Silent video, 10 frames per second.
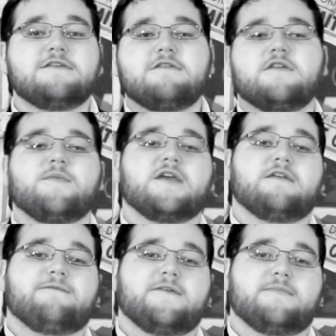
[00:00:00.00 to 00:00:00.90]
Let's start at the
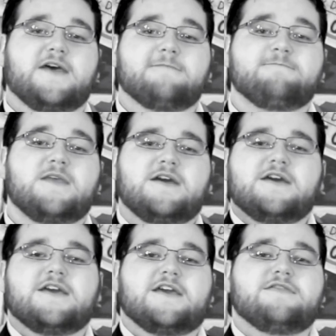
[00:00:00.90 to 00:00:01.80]
beginning of the film then.
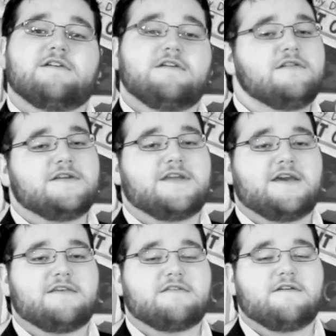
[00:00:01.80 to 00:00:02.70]
In the early
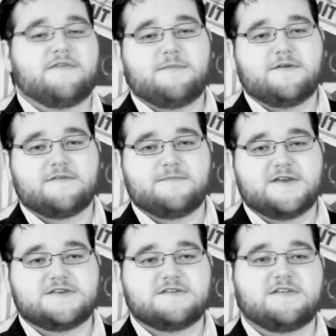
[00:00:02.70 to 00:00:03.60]
days of the motion
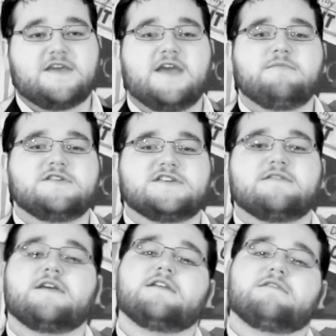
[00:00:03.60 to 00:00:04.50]
pictures, the camera
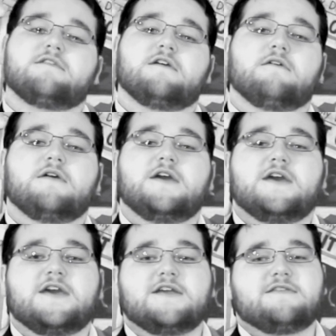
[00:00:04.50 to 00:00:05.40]
just sat still.
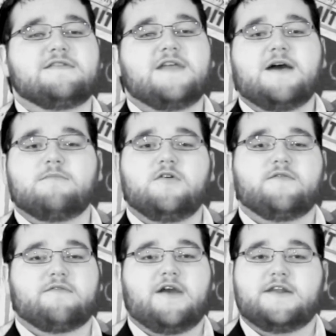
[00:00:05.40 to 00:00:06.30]
It did not
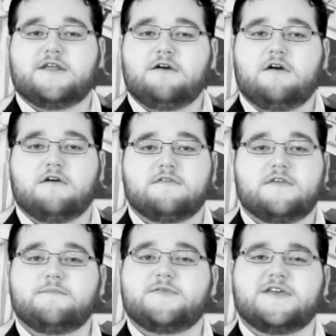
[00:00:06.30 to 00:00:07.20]
move around at all,
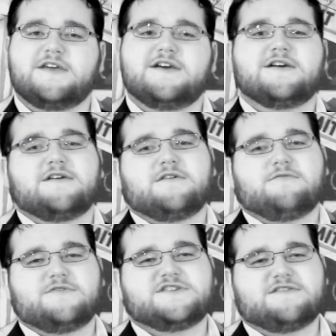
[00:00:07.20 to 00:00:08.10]
simply
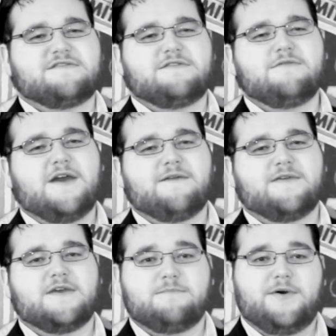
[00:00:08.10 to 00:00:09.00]
was just too
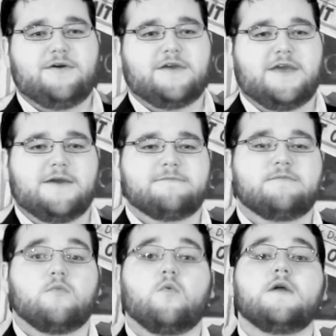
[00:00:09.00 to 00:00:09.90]
heavy and bulky.
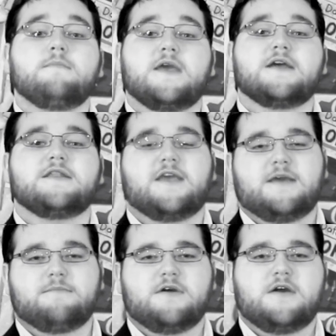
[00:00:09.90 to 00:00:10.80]
One man
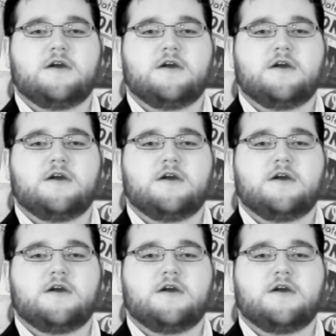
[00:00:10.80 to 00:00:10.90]
named